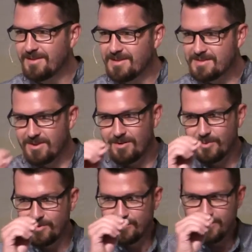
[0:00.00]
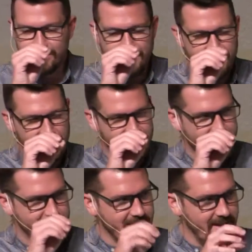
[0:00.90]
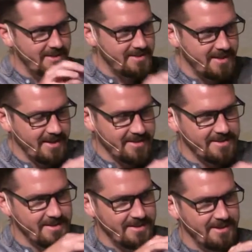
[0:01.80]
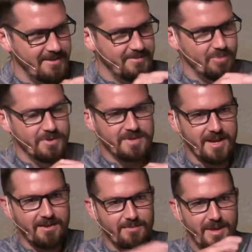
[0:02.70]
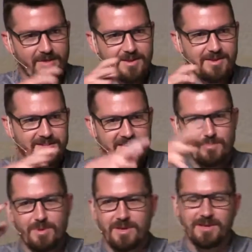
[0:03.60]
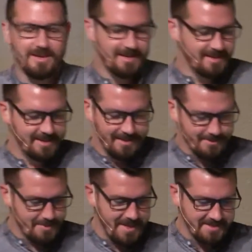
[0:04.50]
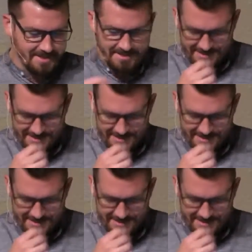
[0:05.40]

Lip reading: I started with a really thin, tiny sticks and the Boy Scout method, TB. It was amazing.